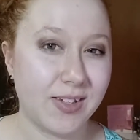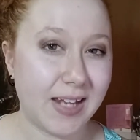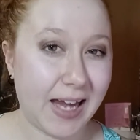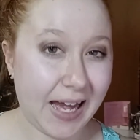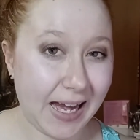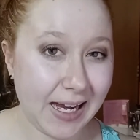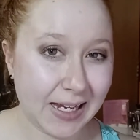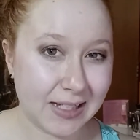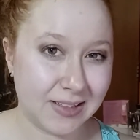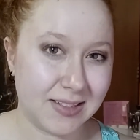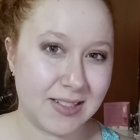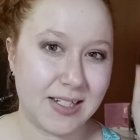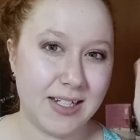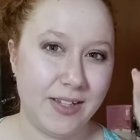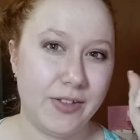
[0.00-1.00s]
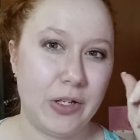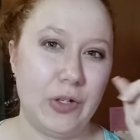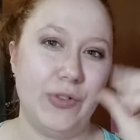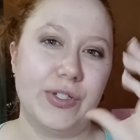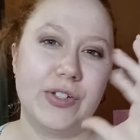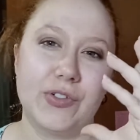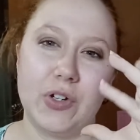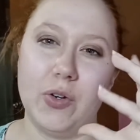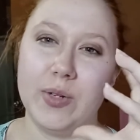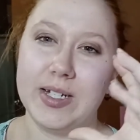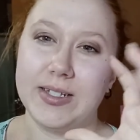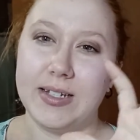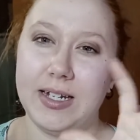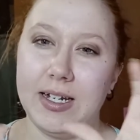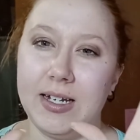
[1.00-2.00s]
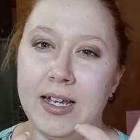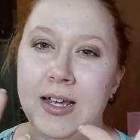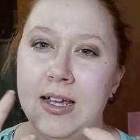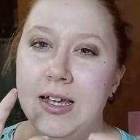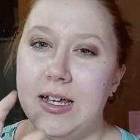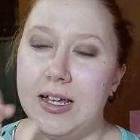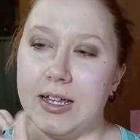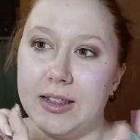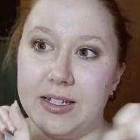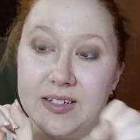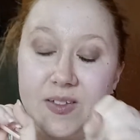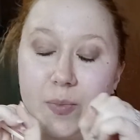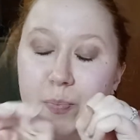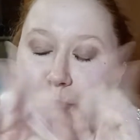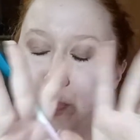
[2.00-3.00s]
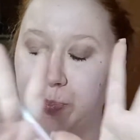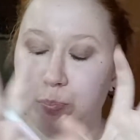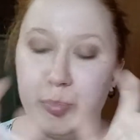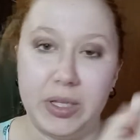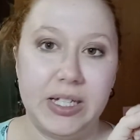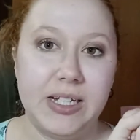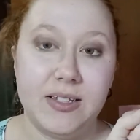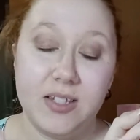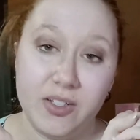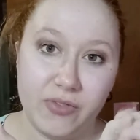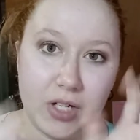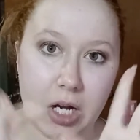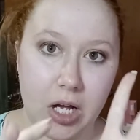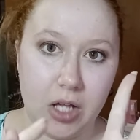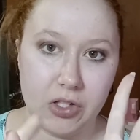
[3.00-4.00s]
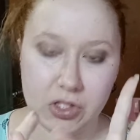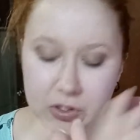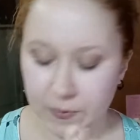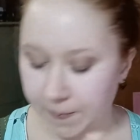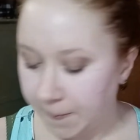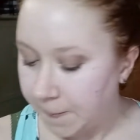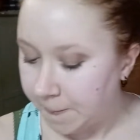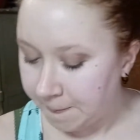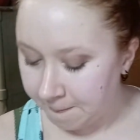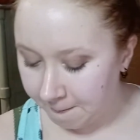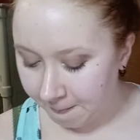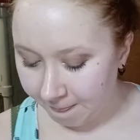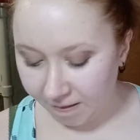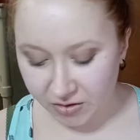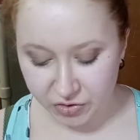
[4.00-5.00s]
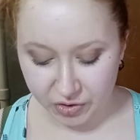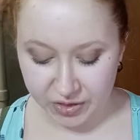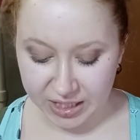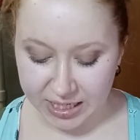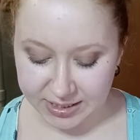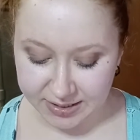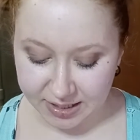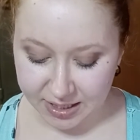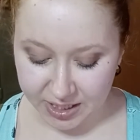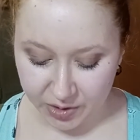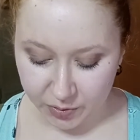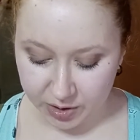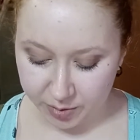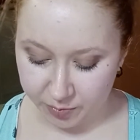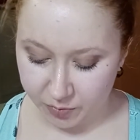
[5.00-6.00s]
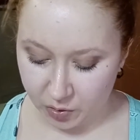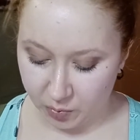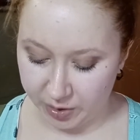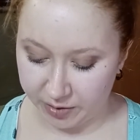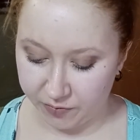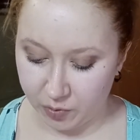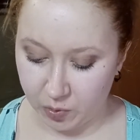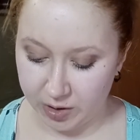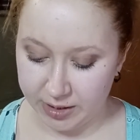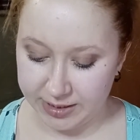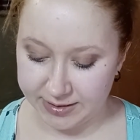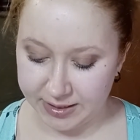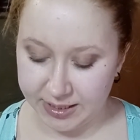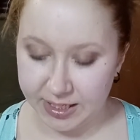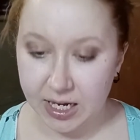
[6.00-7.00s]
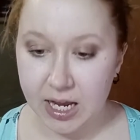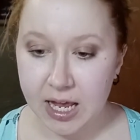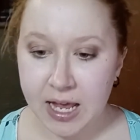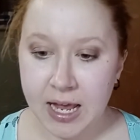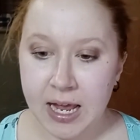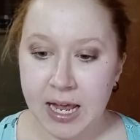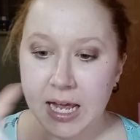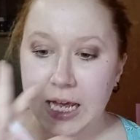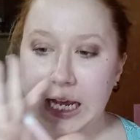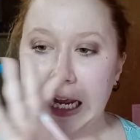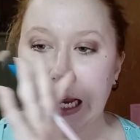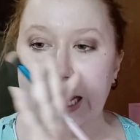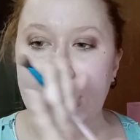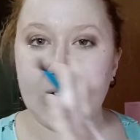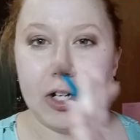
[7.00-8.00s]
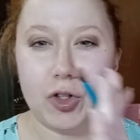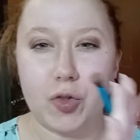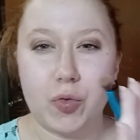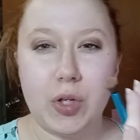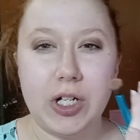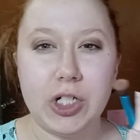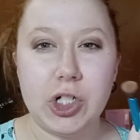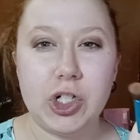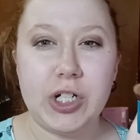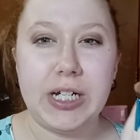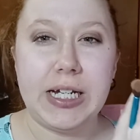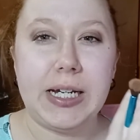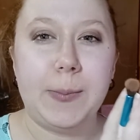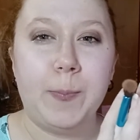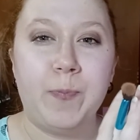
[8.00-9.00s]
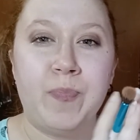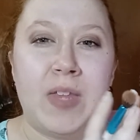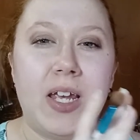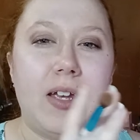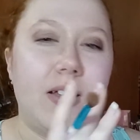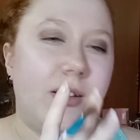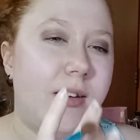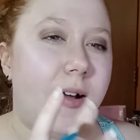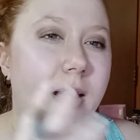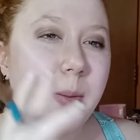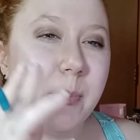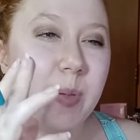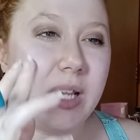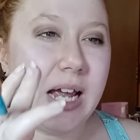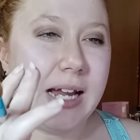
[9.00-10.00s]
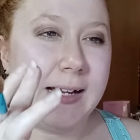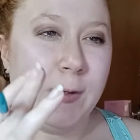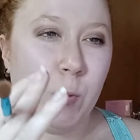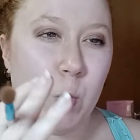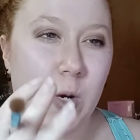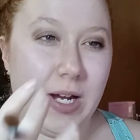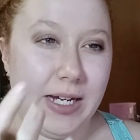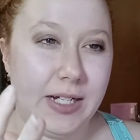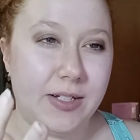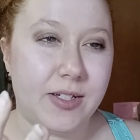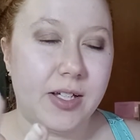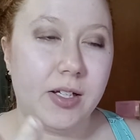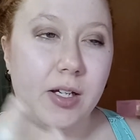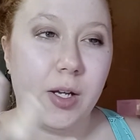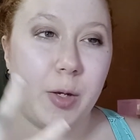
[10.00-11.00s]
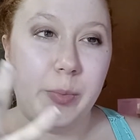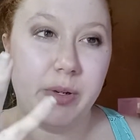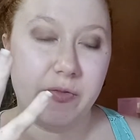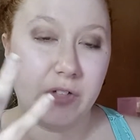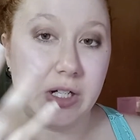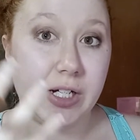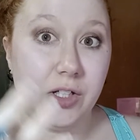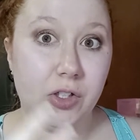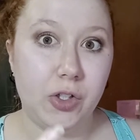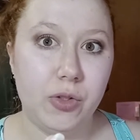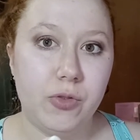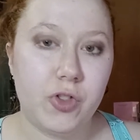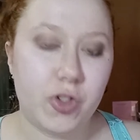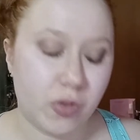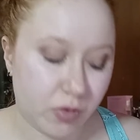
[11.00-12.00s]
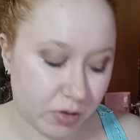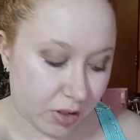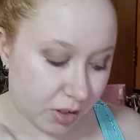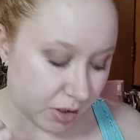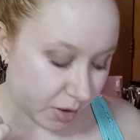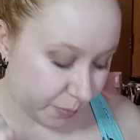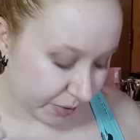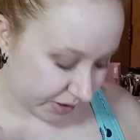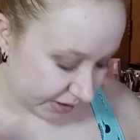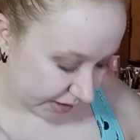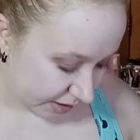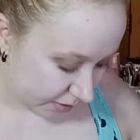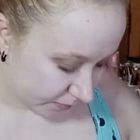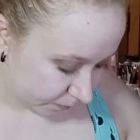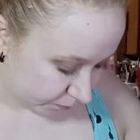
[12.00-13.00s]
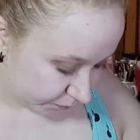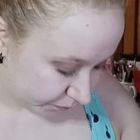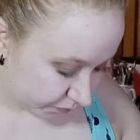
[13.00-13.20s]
And in those, there's always this blitz of color. So that's kind of what I'm going for, is a grungy, not black and white, but very neutral look, but then